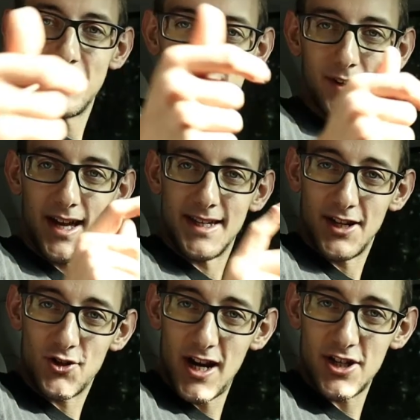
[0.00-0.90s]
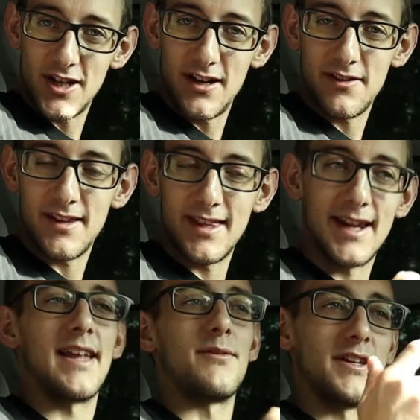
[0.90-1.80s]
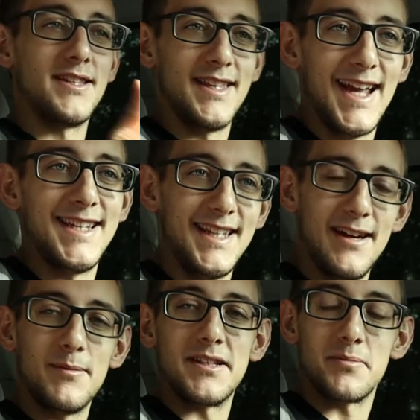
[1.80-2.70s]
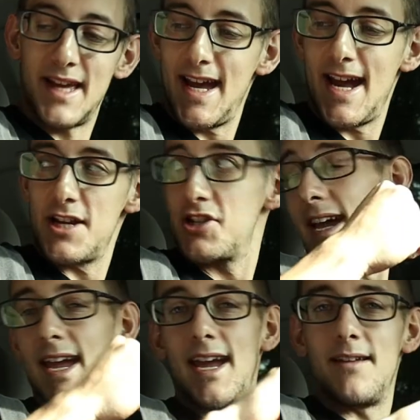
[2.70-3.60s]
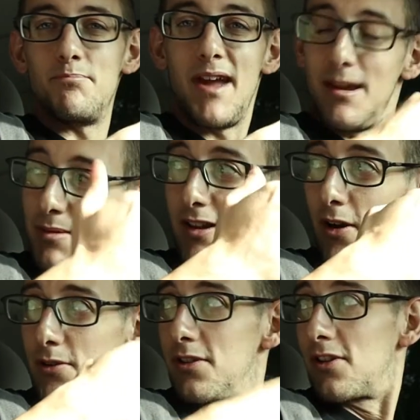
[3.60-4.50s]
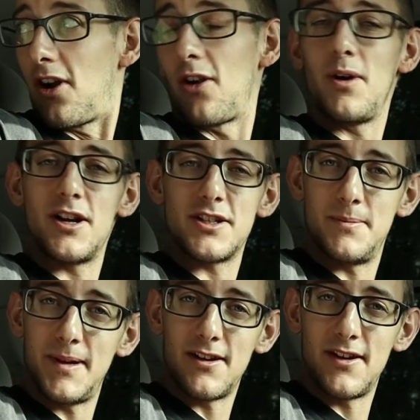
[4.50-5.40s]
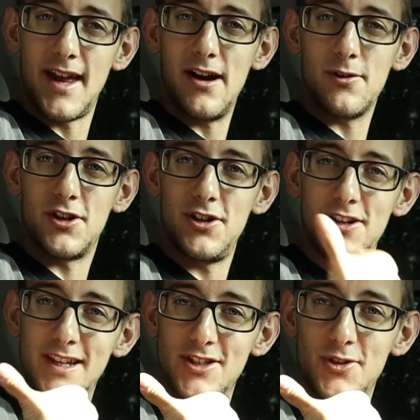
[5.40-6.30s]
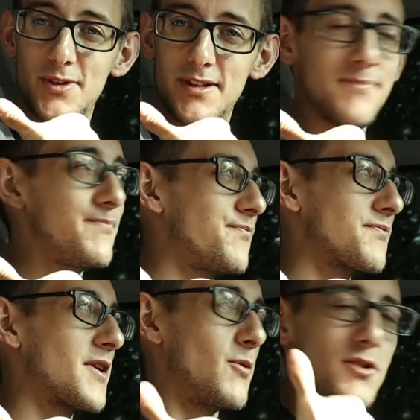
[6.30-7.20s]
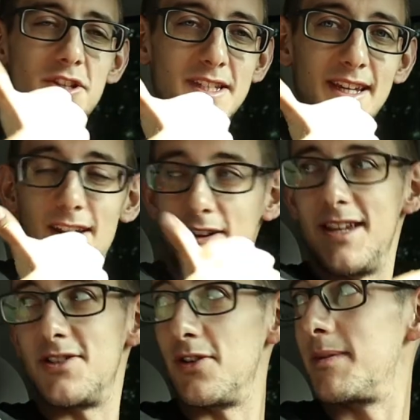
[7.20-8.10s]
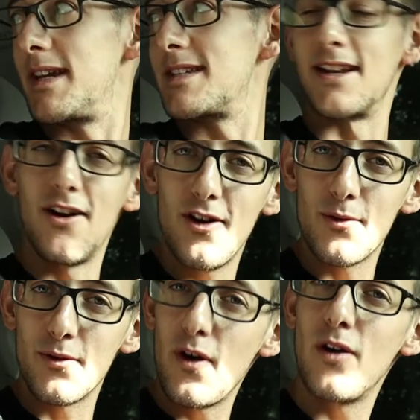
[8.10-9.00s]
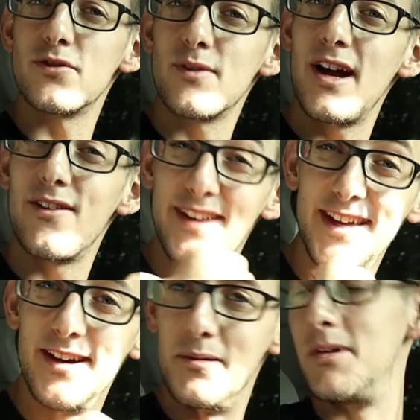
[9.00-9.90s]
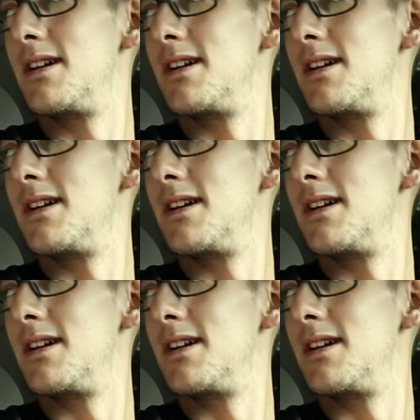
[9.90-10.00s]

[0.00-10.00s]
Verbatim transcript: So gotta take trash out, and then I gotta run to the ATM, get some cash, and maybe go to the car wash depending on how good he's doing. We'll just see how he's doing because it all revolves around him.